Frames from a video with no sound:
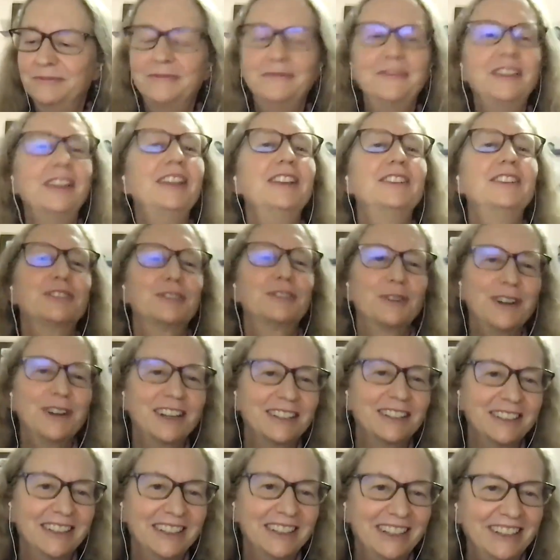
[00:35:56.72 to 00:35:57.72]

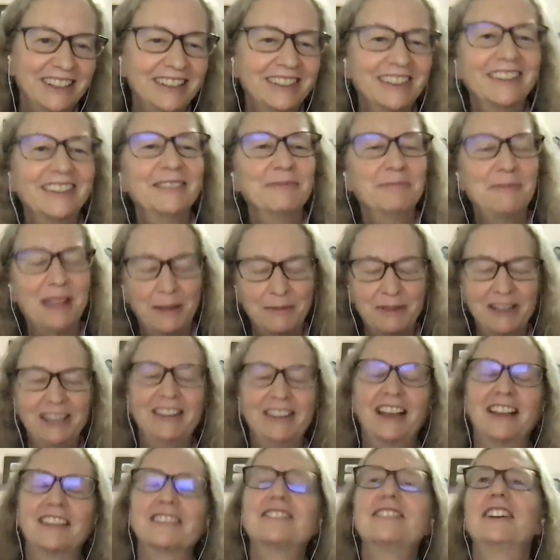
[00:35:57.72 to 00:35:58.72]
historically maybe
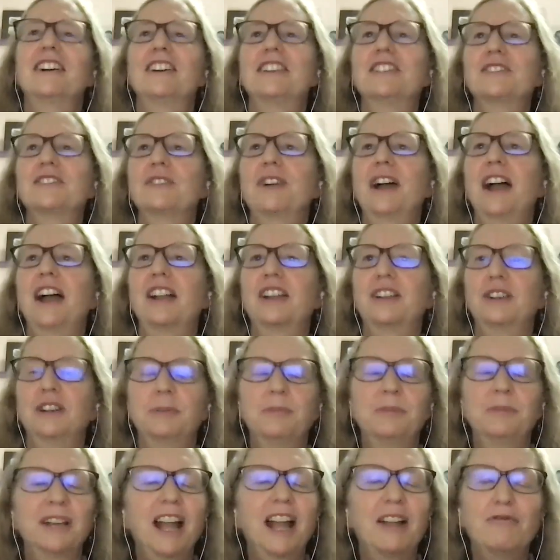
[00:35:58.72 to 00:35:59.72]
that's not so
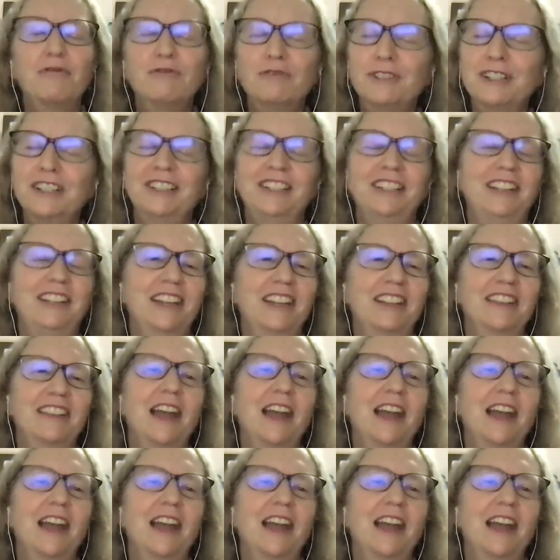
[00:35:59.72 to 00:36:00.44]
accurate, but I really get